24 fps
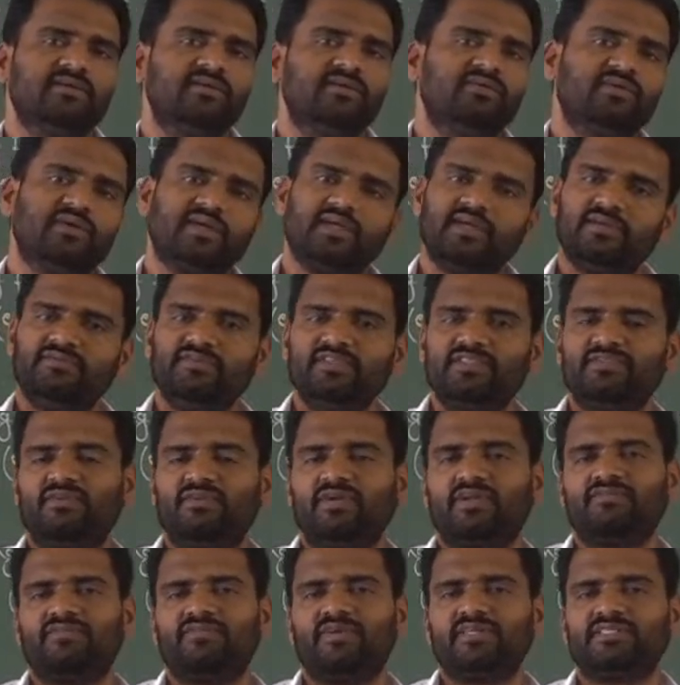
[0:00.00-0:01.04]
Okay, with
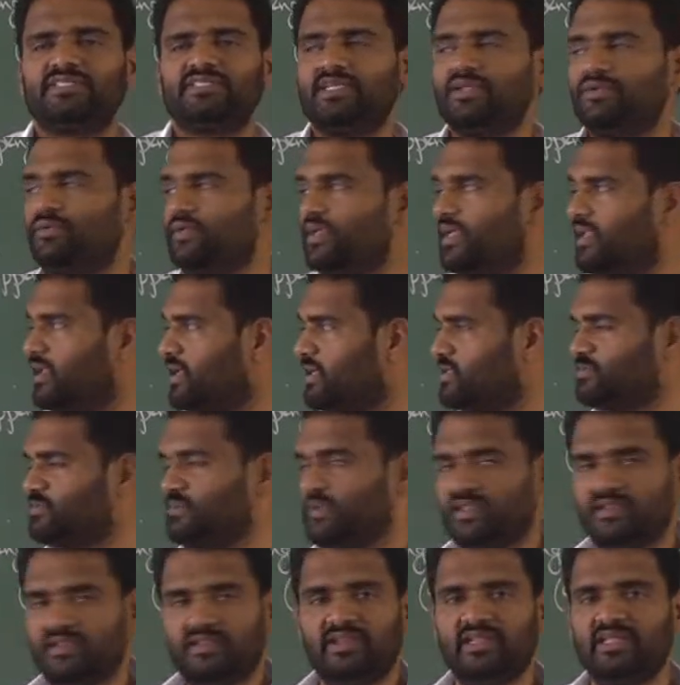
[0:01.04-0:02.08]
work function you can
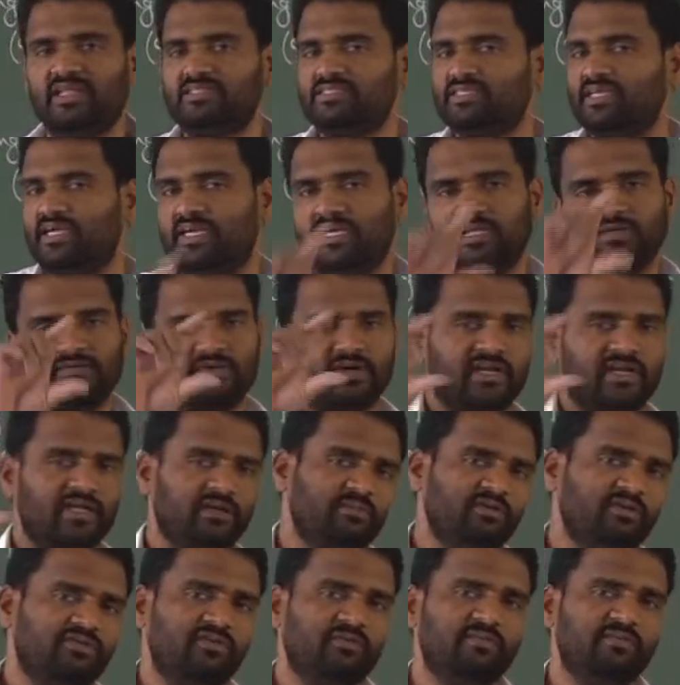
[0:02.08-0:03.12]
explain. In NCERT one
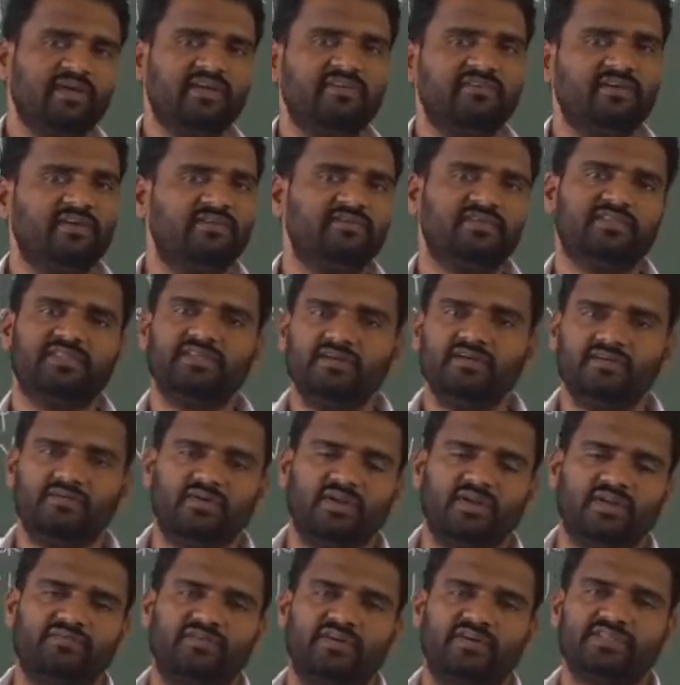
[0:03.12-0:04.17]
table will be given with the
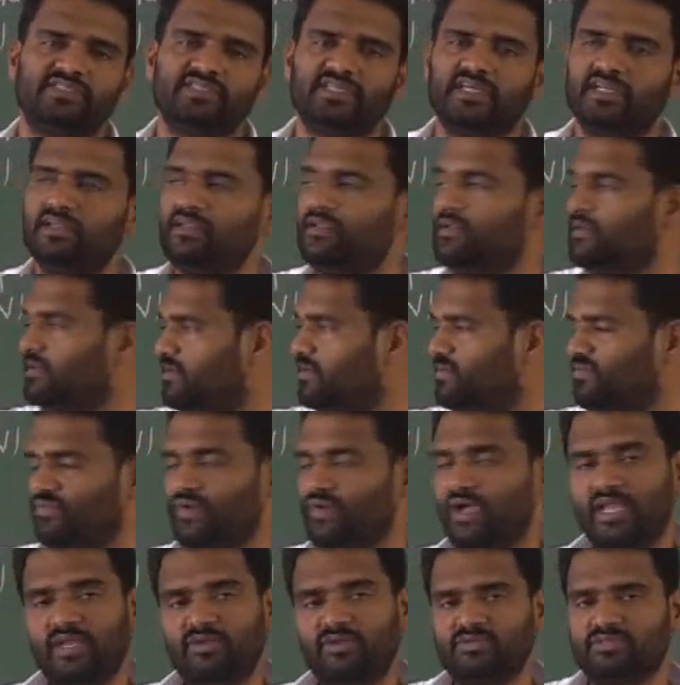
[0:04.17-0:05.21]
work function
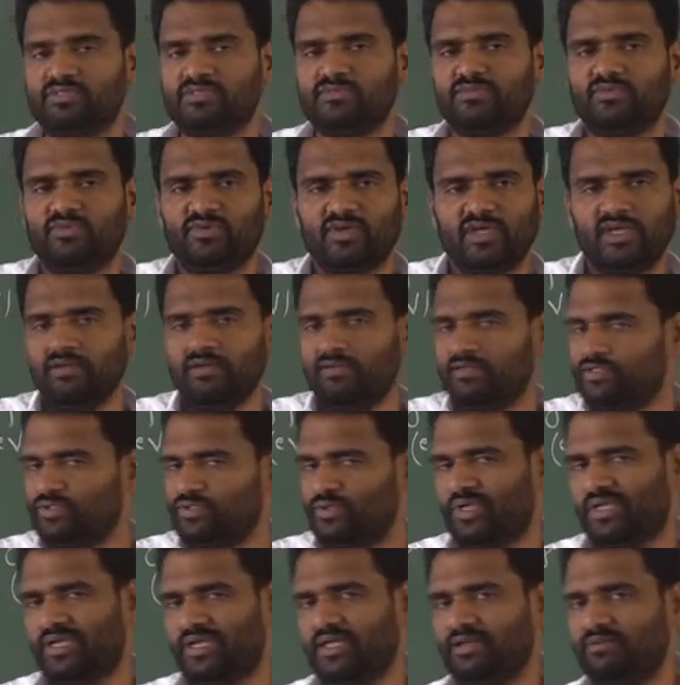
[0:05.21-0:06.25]
values. Okay, so
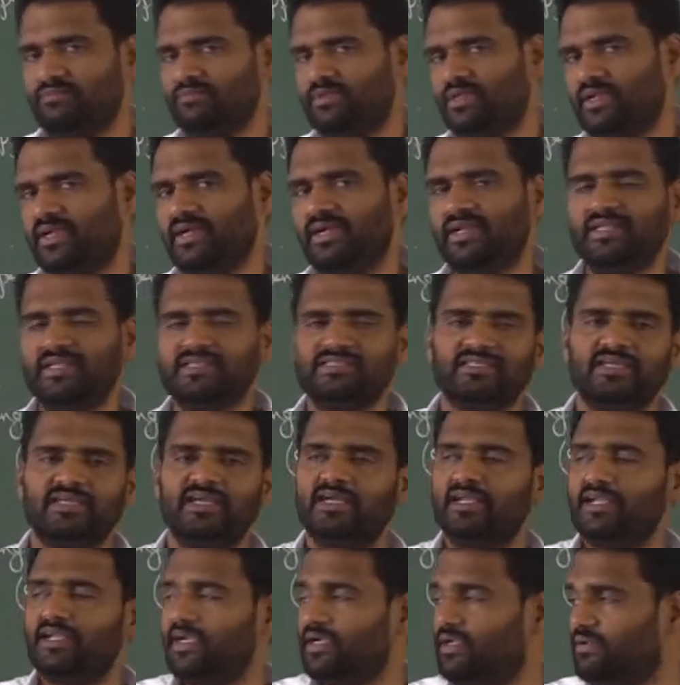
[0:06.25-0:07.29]
you can read
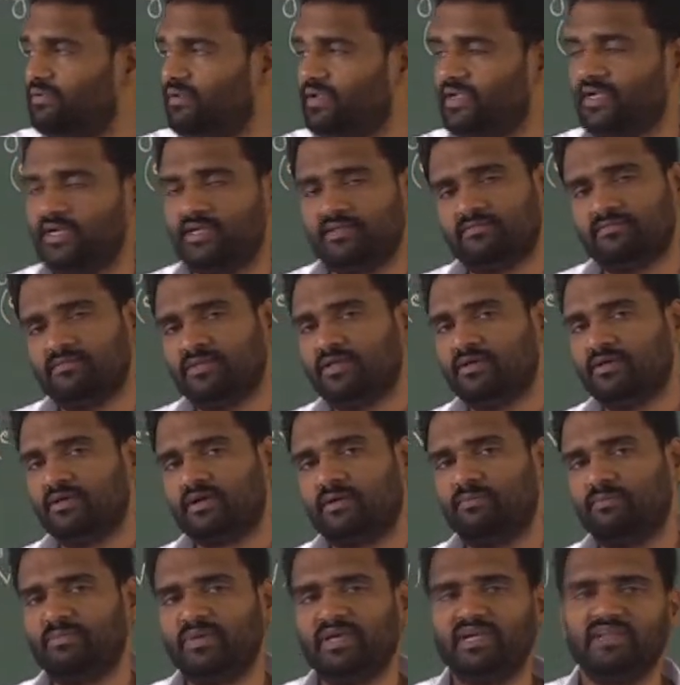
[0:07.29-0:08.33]
NCERT and you will get
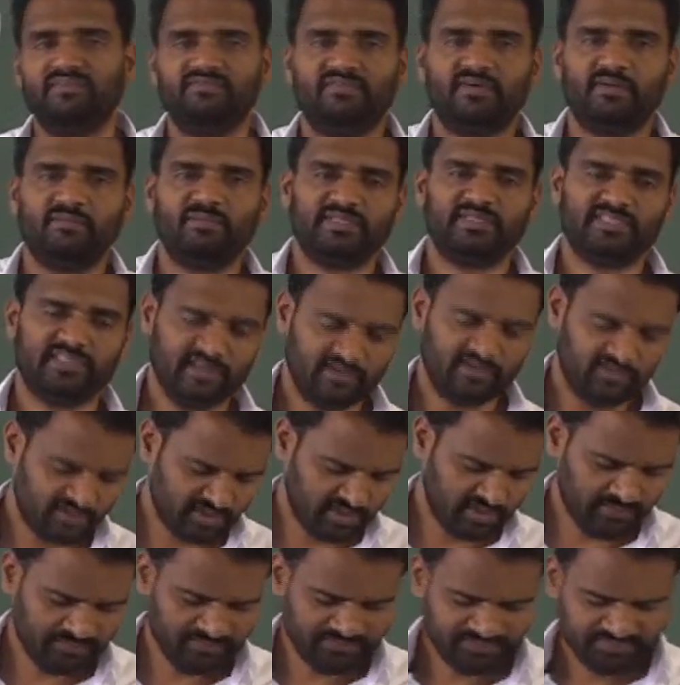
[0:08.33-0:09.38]
complete information.
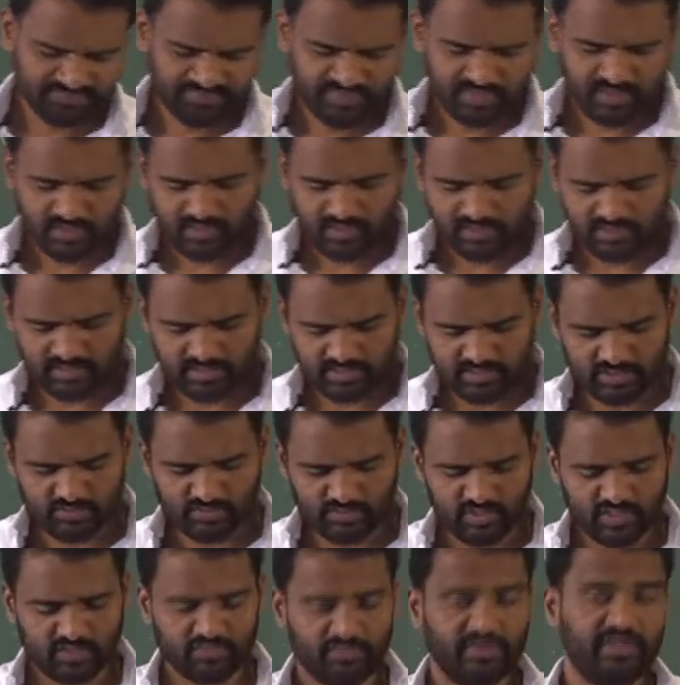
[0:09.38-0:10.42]
Okay, this is
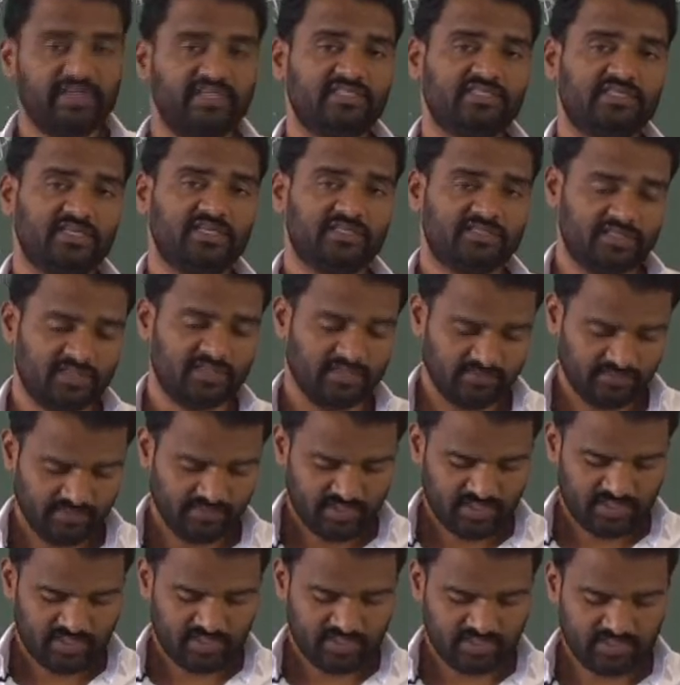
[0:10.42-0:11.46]
what we discussed
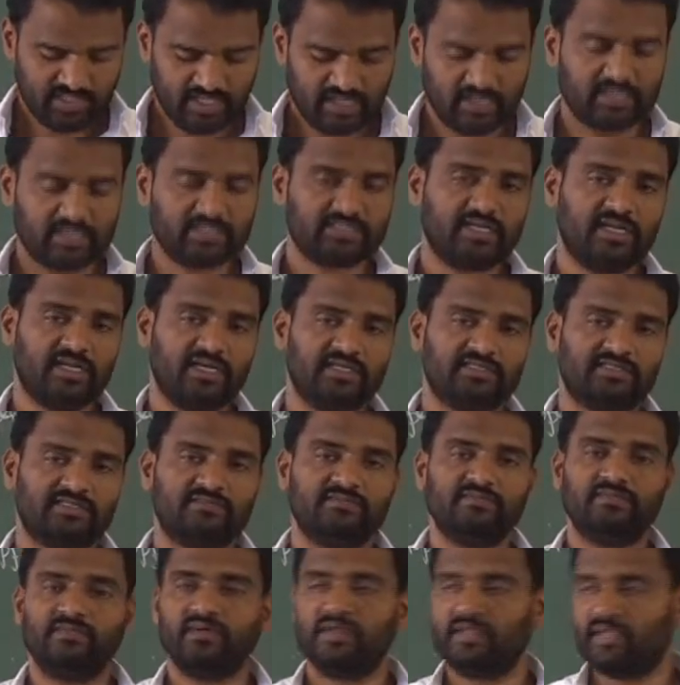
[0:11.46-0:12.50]
in the last class.
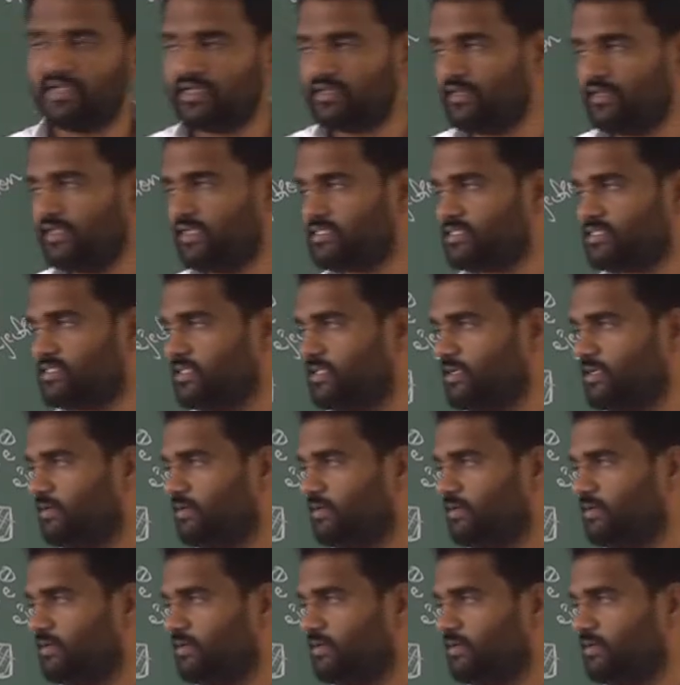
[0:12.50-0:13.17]
Right, next